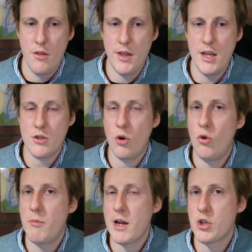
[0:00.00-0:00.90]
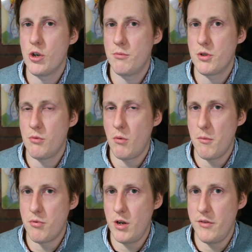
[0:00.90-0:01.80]
These all match up to what
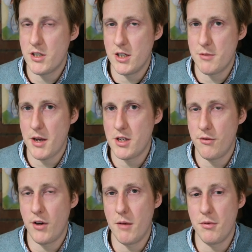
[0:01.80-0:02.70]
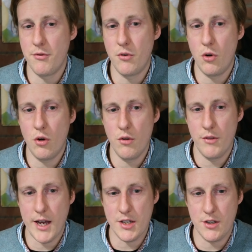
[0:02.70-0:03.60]
we previously specified before.
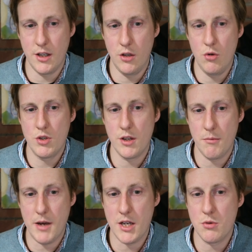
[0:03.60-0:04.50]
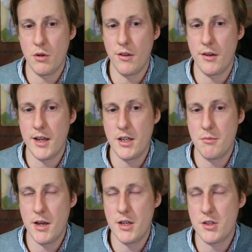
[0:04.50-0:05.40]
That's the user, the password, and the
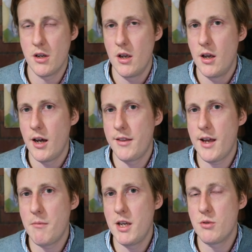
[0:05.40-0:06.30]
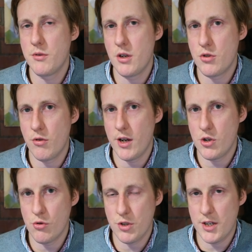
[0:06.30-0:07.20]
database. And that means with those
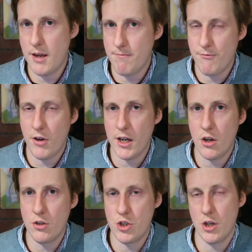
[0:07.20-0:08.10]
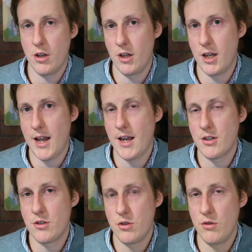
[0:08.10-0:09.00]
credentials set, Vikunja can
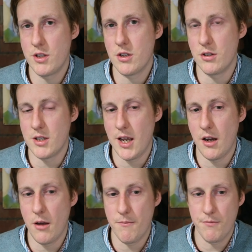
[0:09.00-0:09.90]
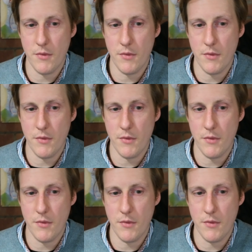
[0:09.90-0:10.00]
connect to this container.